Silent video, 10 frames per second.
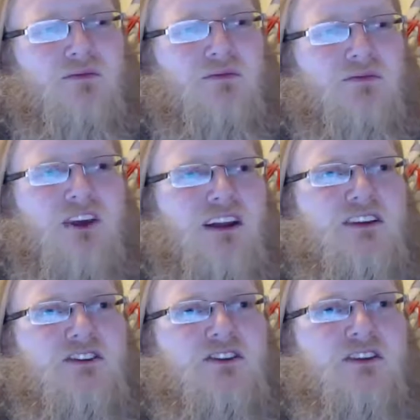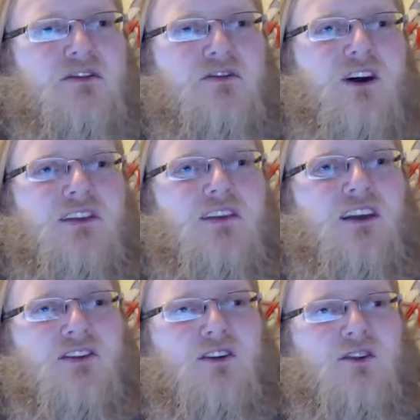it is just a fun,
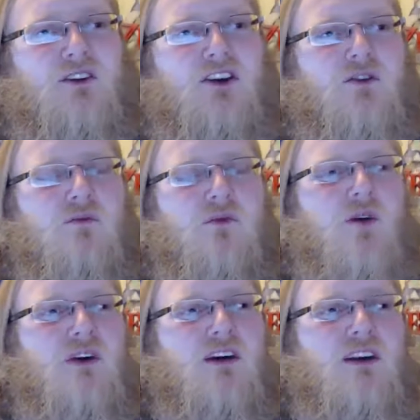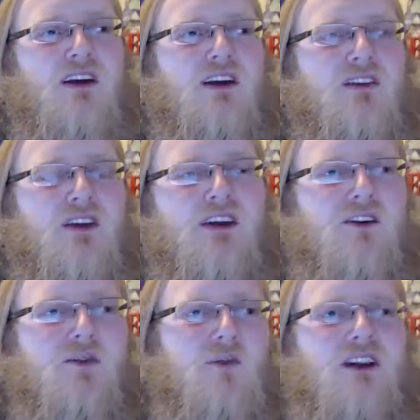like, little cute moment.
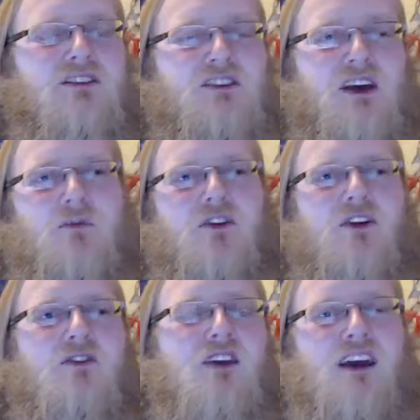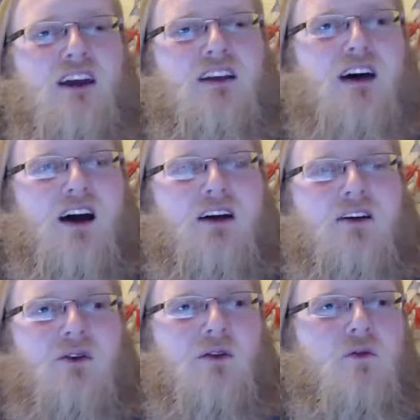Later, when it's time for their date,
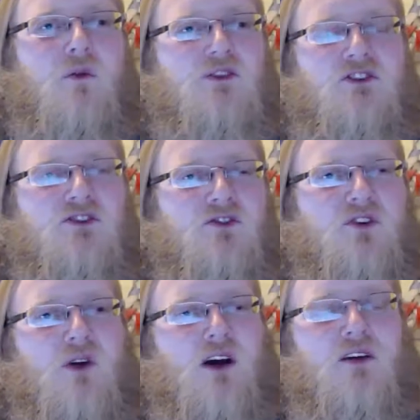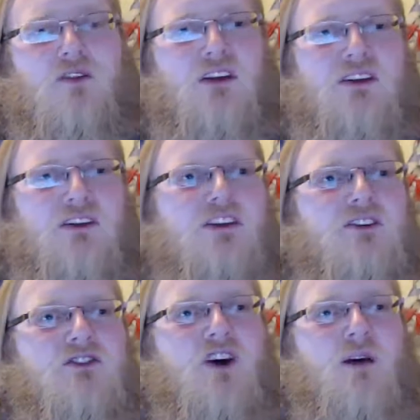Iroh forces Zuko out of the tea
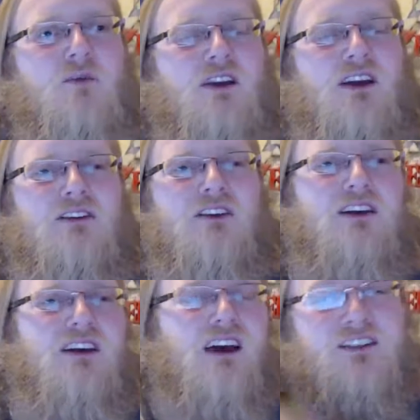shop, and he's like, he has his